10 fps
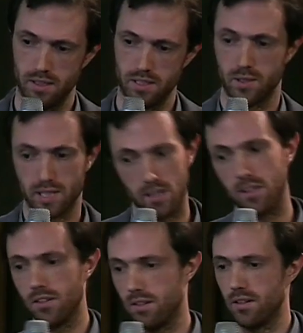So I said
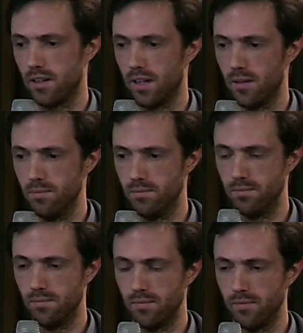that
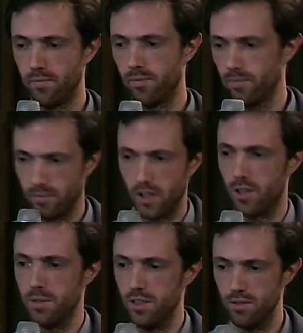there
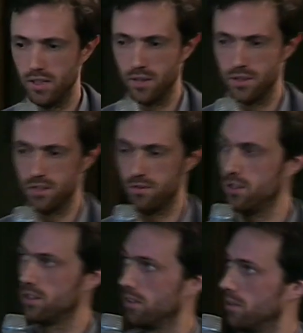could be new videos in the
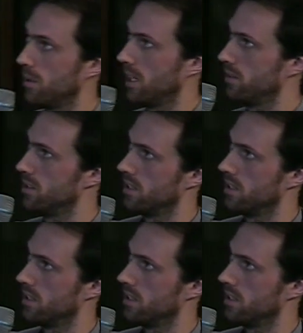future and what have you,